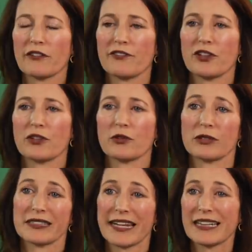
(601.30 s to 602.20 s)
of view?
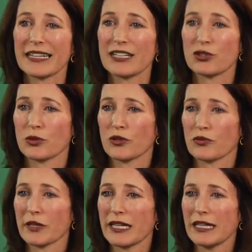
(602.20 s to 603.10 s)
Likely to
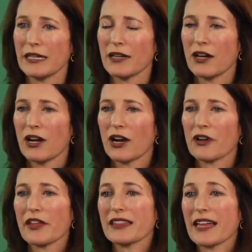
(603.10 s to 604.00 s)
agree? Are
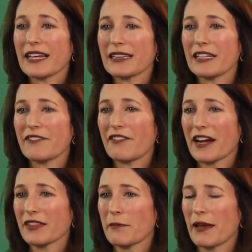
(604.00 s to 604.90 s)
they likely to
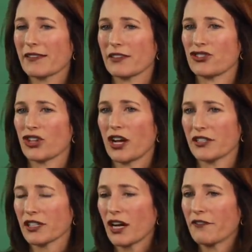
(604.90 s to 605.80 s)
find the message
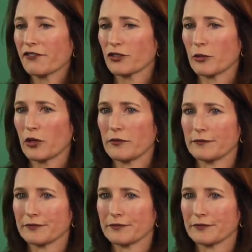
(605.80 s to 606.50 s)
uncomfortable?